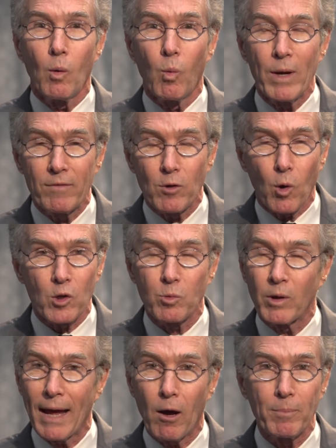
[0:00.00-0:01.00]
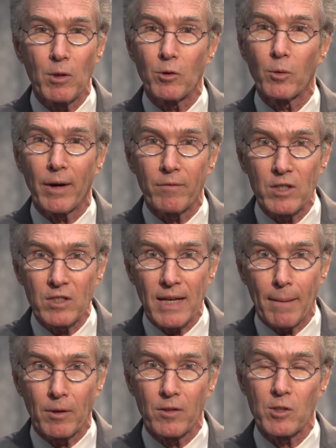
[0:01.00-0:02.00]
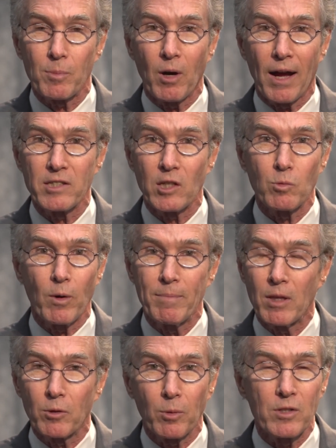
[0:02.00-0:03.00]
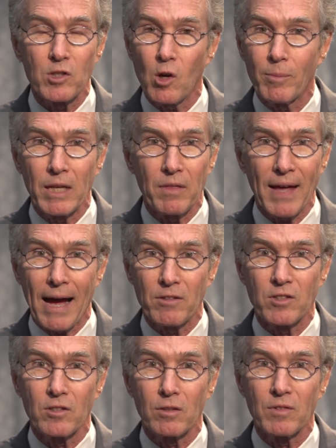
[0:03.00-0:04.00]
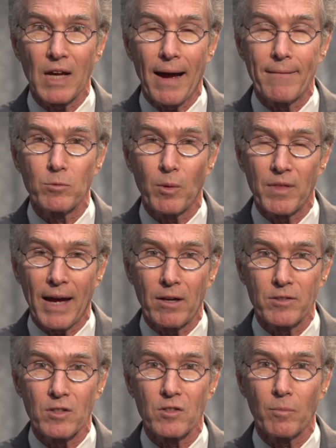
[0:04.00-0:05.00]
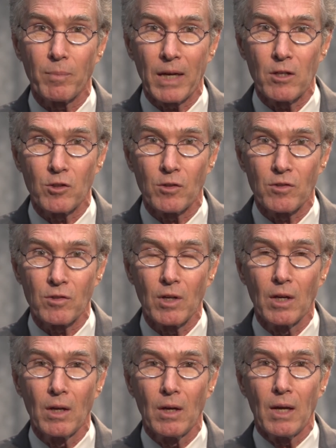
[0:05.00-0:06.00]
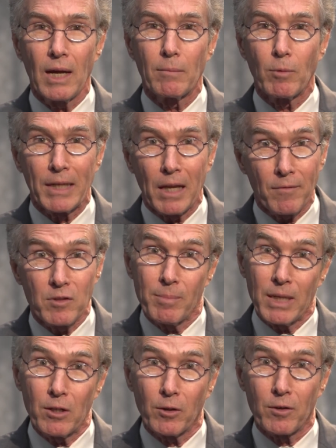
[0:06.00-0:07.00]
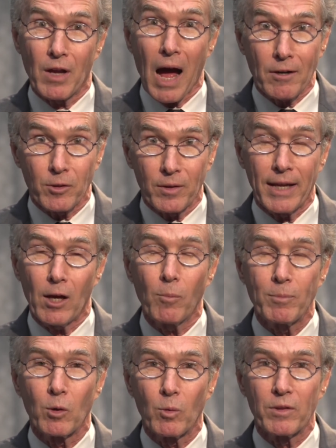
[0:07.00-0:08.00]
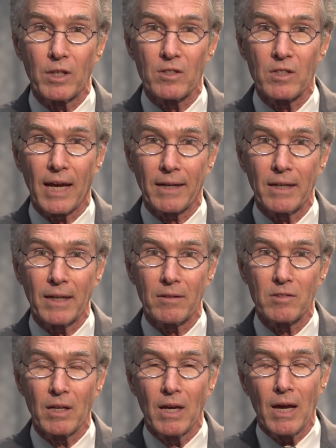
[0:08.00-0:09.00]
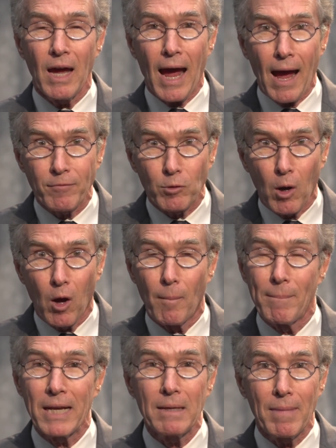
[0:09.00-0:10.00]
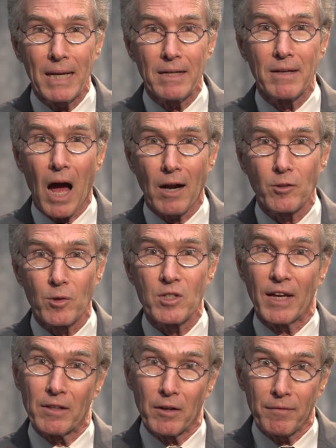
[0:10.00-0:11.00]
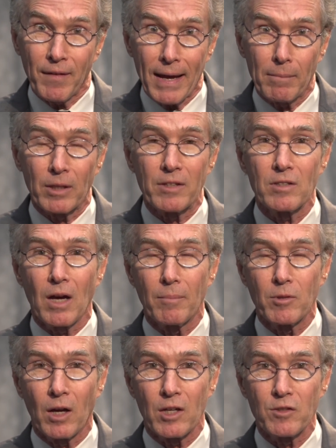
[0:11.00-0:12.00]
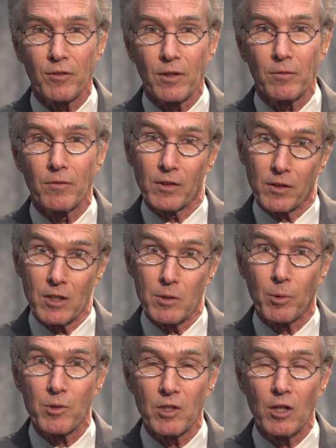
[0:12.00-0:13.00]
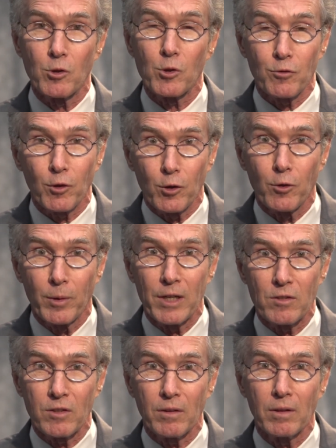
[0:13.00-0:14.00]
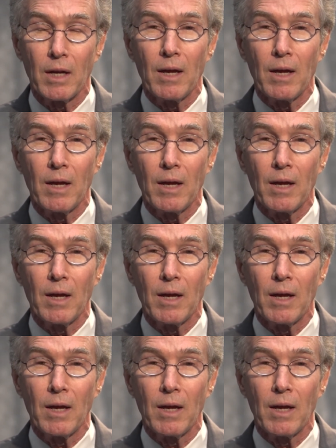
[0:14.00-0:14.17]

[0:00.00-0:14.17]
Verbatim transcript: We, of course, would help you through every step of this process. We've been through it so many thousands of times with thousands of patients. And we'd love to be your doctor and help you with these techniques. After all, many, many doctors and their families come to us for these procedures for good reason.